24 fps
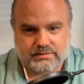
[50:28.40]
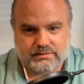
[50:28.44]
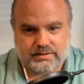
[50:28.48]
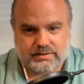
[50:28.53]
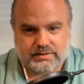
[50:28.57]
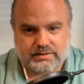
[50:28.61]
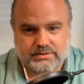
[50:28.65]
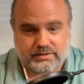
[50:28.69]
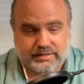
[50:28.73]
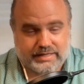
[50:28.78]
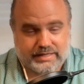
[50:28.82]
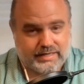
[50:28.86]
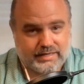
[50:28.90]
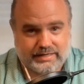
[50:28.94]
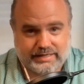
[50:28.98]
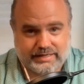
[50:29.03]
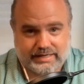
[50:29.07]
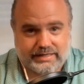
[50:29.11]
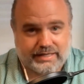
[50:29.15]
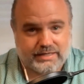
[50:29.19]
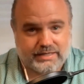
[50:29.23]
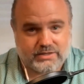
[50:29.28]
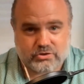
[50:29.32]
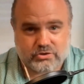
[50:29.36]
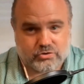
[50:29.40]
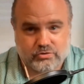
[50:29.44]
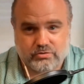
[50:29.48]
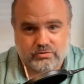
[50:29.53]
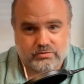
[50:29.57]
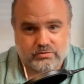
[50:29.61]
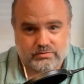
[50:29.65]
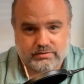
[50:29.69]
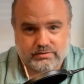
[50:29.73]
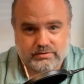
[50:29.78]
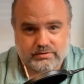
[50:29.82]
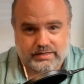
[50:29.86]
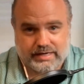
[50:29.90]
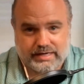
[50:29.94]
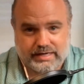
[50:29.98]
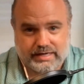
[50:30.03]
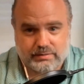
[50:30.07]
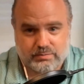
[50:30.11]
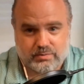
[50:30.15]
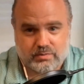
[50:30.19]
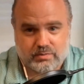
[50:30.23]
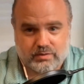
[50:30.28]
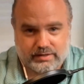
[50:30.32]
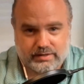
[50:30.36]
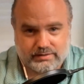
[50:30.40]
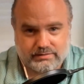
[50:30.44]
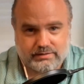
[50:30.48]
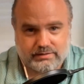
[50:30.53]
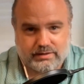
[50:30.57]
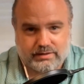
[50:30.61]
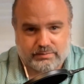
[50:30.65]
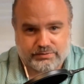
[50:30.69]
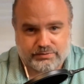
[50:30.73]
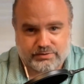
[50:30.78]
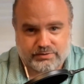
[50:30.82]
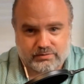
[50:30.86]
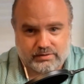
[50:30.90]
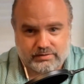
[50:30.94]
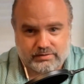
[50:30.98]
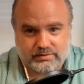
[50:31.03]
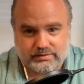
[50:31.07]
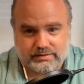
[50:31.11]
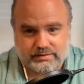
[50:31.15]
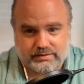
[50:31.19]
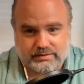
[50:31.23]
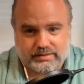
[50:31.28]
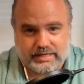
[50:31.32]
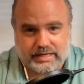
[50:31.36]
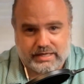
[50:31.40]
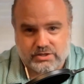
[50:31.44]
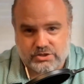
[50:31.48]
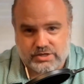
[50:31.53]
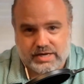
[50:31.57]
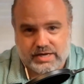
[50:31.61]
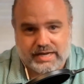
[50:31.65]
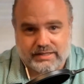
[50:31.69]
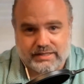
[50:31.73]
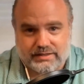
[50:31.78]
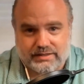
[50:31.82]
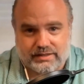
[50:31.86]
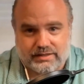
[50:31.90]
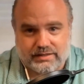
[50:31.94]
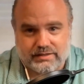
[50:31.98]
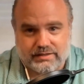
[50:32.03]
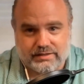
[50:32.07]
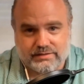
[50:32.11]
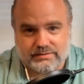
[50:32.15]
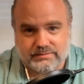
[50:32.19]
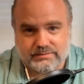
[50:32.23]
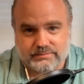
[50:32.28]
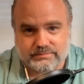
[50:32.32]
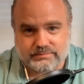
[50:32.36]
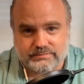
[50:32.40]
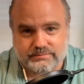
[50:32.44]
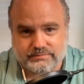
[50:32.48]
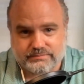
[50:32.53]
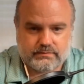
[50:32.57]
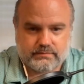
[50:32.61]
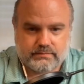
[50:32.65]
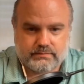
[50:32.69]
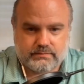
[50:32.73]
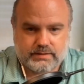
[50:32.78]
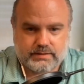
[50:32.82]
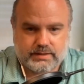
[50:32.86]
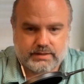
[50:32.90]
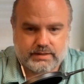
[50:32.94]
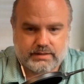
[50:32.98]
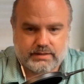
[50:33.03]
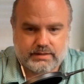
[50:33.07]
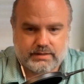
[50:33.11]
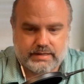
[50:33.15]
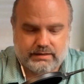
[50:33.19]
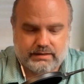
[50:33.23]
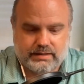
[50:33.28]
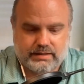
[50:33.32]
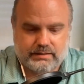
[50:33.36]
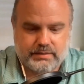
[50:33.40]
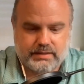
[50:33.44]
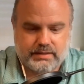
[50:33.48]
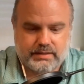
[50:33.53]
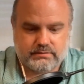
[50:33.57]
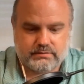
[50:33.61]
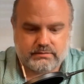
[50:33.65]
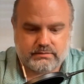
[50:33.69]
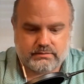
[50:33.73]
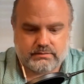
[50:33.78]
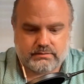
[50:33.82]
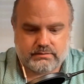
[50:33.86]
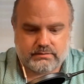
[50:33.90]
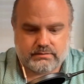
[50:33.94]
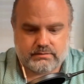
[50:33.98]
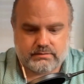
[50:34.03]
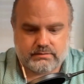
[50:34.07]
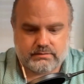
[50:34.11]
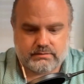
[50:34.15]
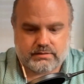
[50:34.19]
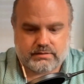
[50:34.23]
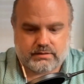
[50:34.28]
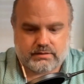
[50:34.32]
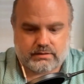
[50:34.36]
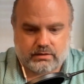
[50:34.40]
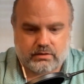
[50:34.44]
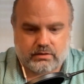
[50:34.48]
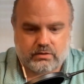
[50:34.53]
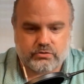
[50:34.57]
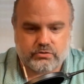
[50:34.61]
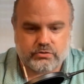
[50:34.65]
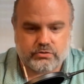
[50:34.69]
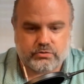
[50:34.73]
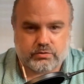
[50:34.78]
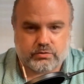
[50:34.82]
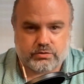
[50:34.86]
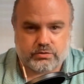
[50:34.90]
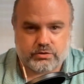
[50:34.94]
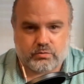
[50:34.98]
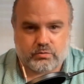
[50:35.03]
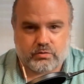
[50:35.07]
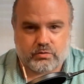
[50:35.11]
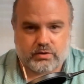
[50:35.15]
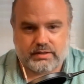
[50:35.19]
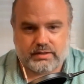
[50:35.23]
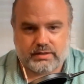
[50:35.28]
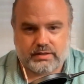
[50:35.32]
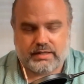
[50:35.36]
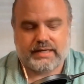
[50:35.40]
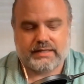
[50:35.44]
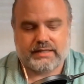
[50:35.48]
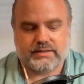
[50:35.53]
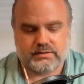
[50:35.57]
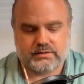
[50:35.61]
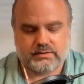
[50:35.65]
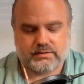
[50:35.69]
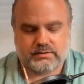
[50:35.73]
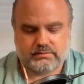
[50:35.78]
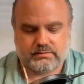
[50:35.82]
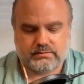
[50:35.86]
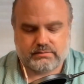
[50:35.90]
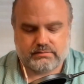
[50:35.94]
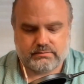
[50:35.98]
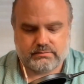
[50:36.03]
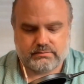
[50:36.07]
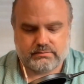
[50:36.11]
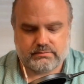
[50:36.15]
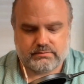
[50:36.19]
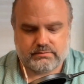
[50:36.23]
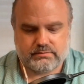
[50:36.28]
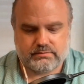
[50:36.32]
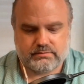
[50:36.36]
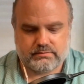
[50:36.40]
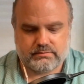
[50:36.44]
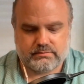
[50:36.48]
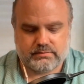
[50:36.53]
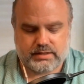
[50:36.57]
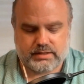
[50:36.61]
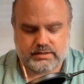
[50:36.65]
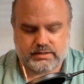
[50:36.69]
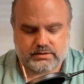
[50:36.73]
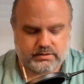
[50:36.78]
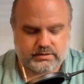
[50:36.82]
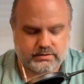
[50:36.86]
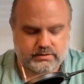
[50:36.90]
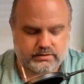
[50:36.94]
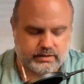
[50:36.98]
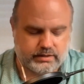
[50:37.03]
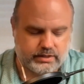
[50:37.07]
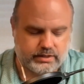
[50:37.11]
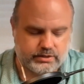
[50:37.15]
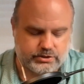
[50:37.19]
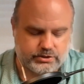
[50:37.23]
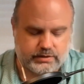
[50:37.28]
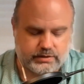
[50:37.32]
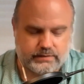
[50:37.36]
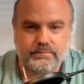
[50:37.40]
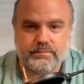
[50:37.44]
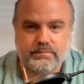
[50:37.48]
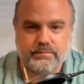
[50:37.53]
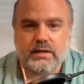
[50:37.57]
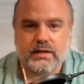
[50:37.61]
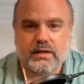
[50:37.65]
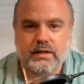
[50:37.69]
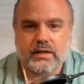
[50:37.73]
Right? So that, again, that's true at any point up through age 90. Now, let me close with just one last consideration.